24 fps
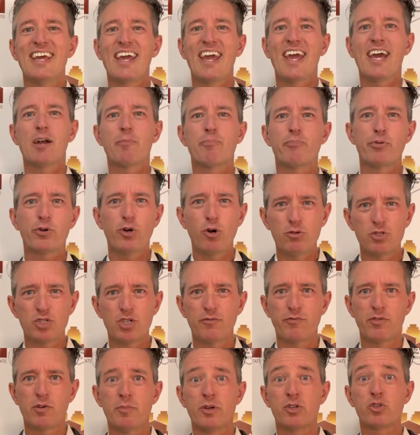and approach
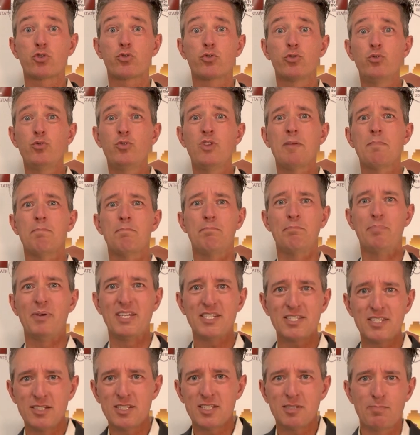it from a truly
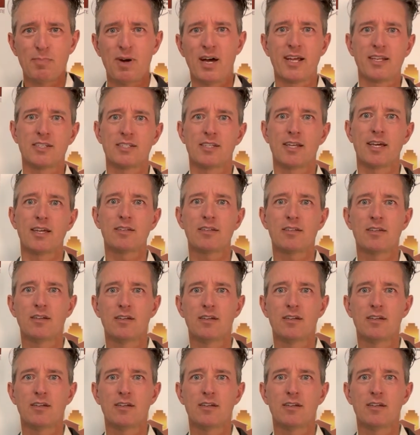business mindset,